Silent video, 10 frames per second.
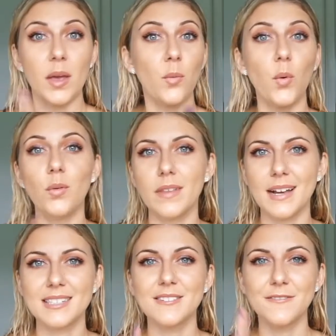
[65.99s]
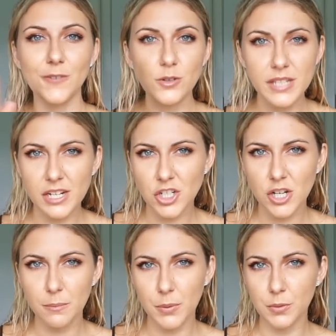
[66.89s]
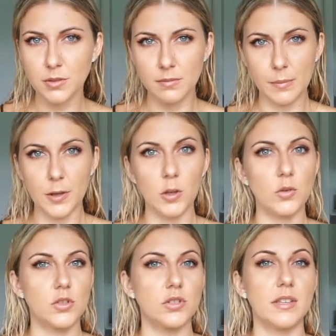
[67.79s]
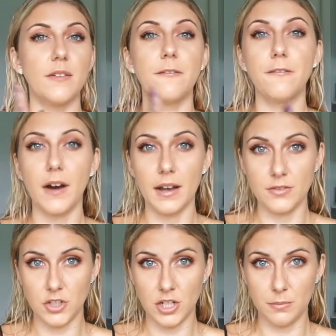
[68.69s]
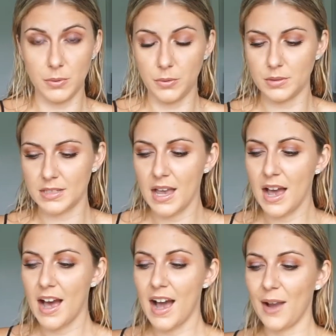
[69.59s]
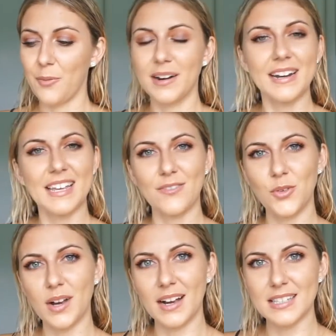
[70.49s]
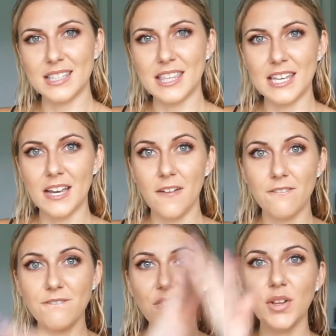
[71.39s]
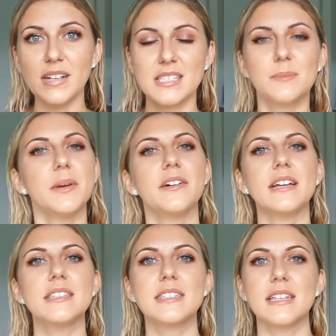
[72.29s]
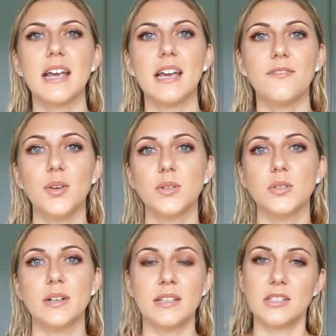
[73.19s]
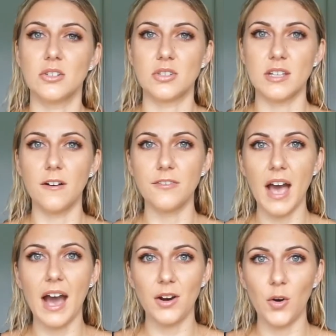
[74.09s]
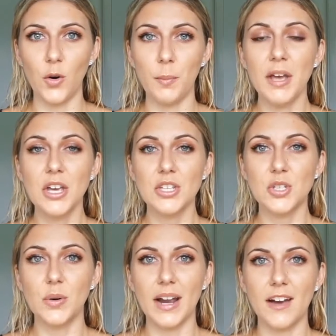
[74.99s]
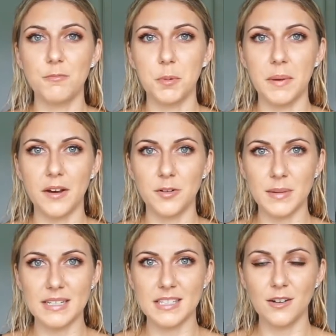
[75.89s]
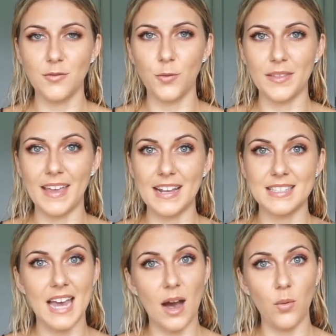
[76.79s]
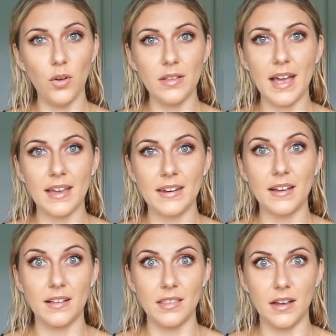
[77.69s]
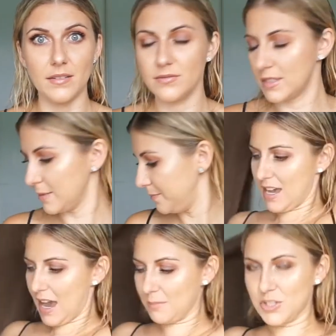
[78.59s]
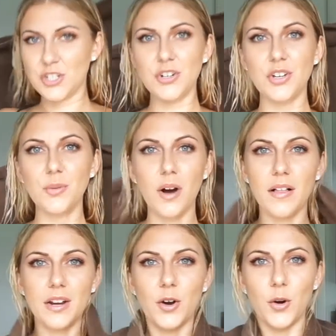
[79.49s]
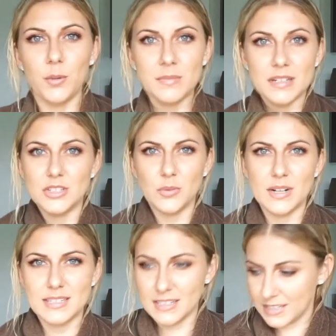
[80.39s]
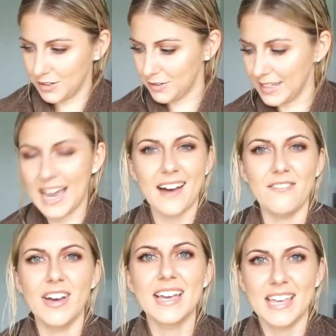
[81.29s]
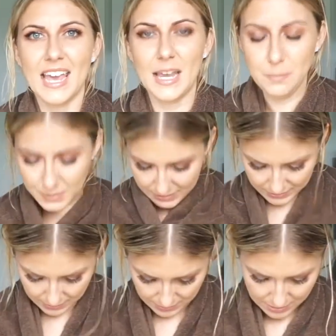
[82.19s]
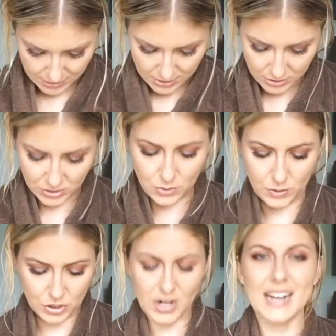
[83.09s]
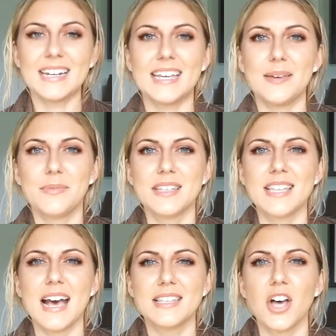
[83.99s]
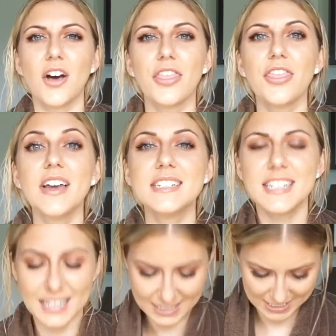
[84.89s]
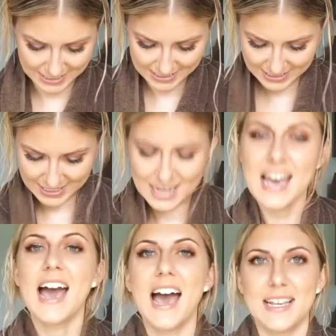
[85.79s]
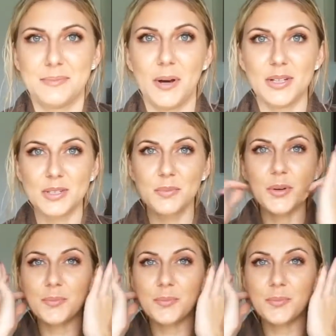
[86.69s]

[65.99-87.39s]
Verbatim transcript: It won't last the full 10 shampoos, maybe closer to the five shampoos. I wanted to give you guys the full experience today if you were doing this yourself at home. So I have prepared myself with a towel and gloves. I'm sure you all at home don't necessarily have capes, so we're trying to keep this as authentic as possible.